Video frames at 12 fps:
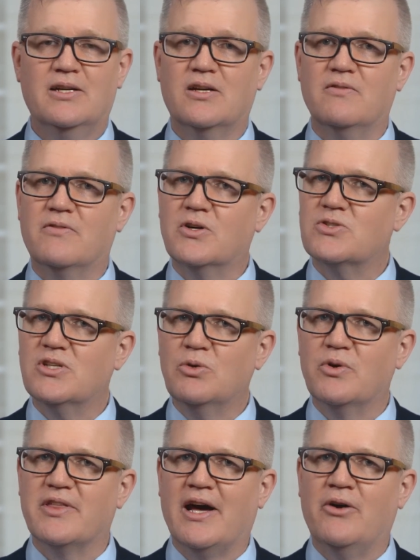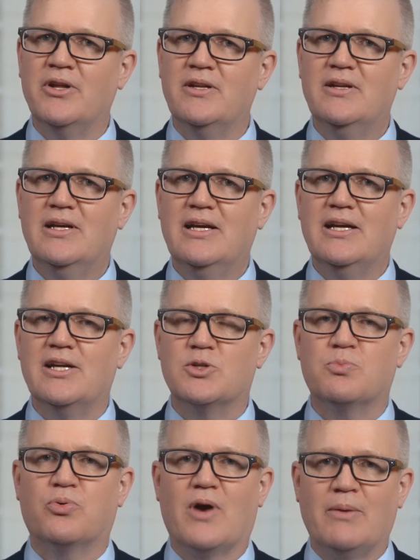Conversely, without it,
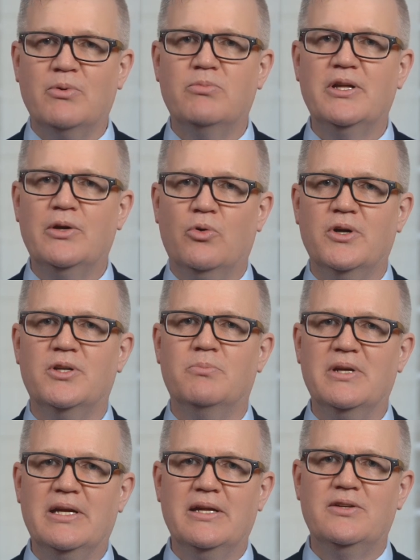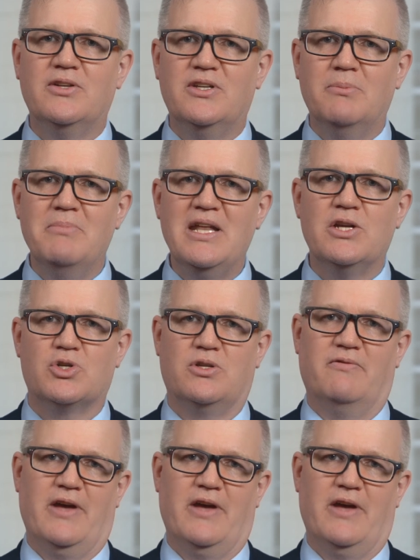it's probably going to begin to diminish the